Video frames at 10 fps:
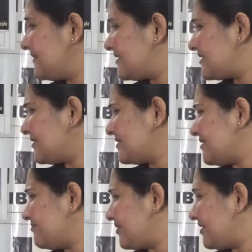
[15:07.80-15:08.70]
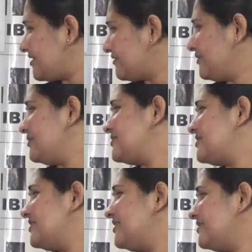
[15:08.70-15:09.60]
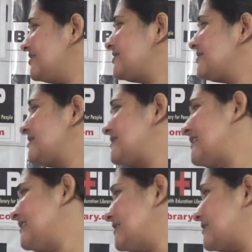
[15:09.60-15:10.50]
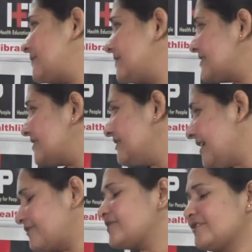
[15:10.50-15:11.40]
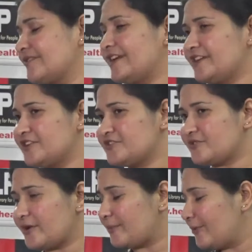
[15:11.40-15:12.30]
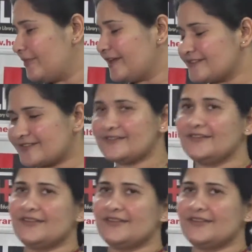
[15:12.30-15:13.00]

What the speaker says: So something that I've used here is to tell this person after getting into rapport that,